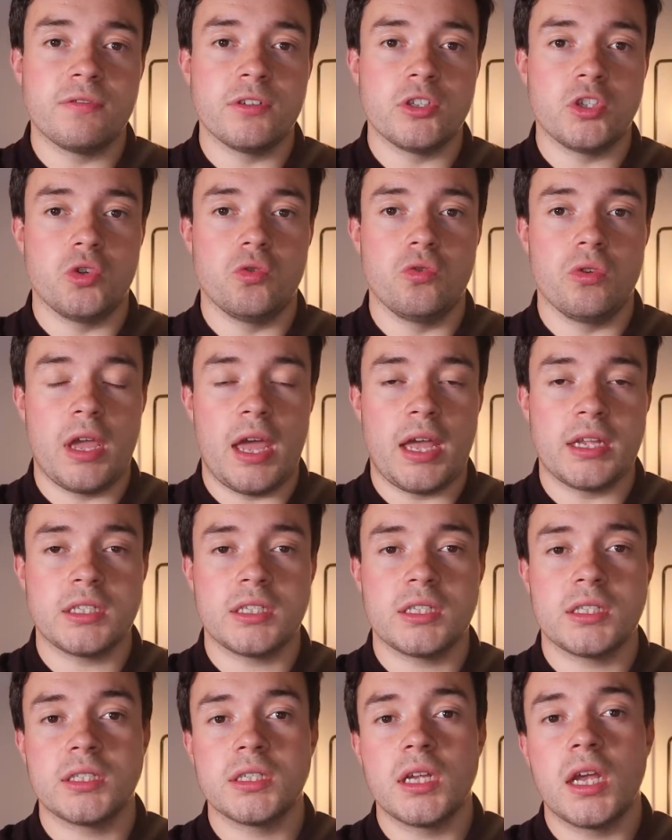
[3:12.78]
2
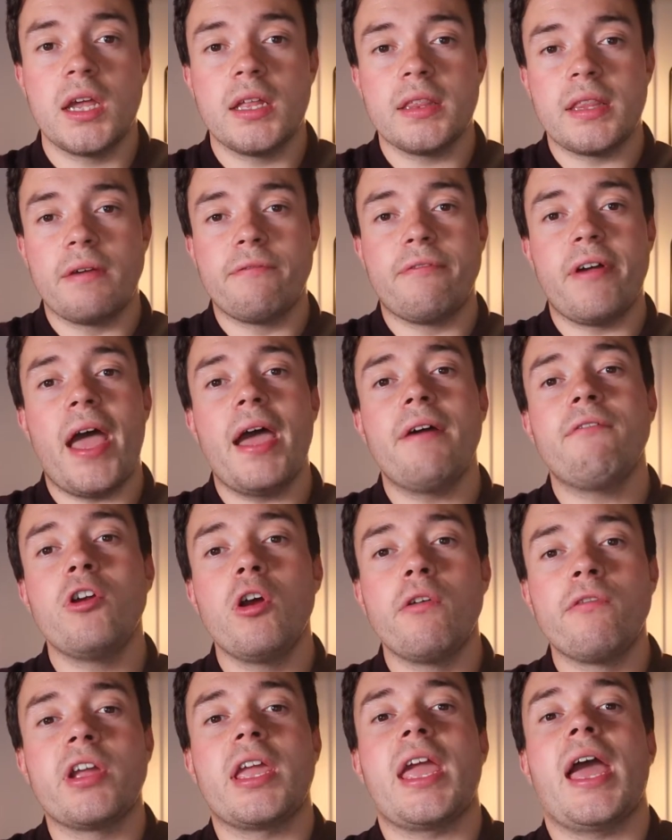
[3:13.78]
guests. Then for every
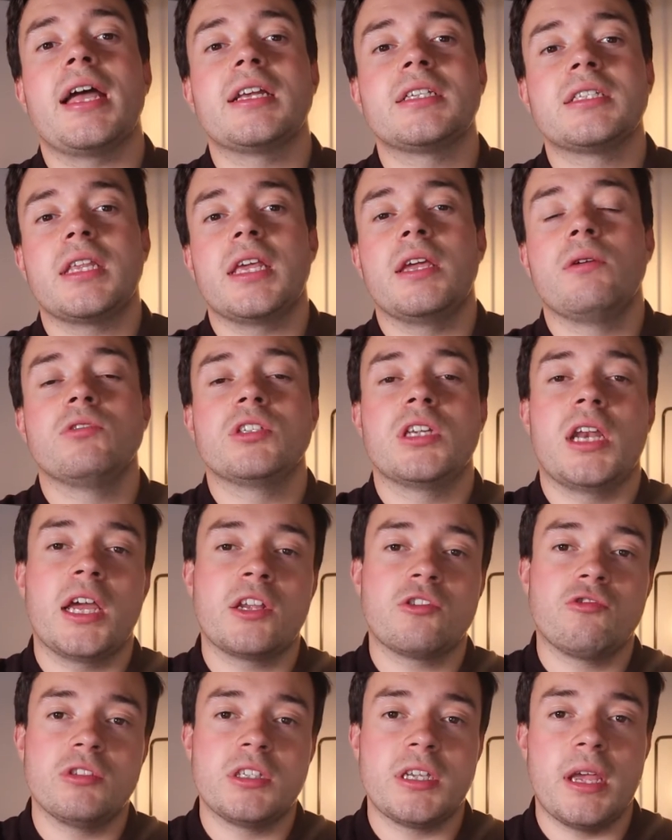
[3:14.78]
other guest, it was an
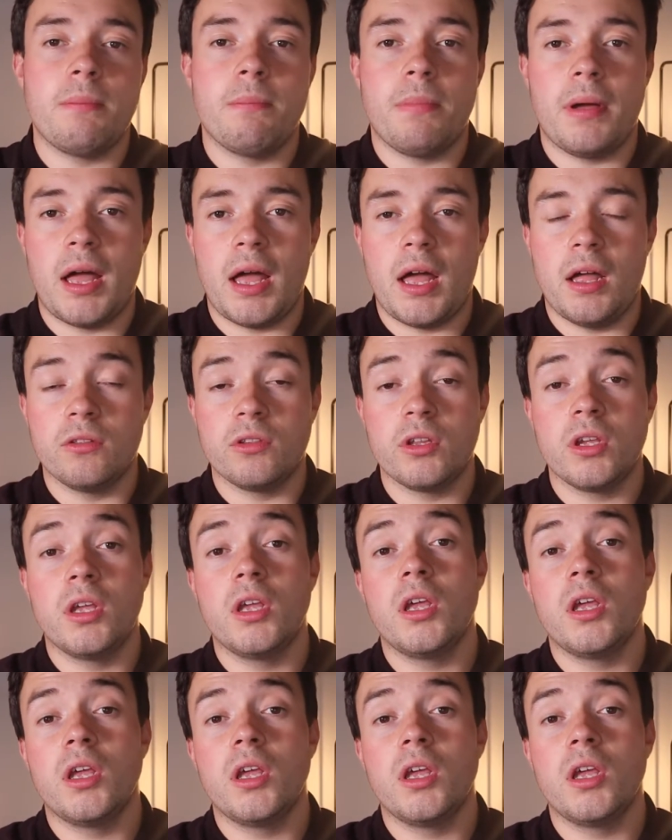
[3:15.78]
extra £10,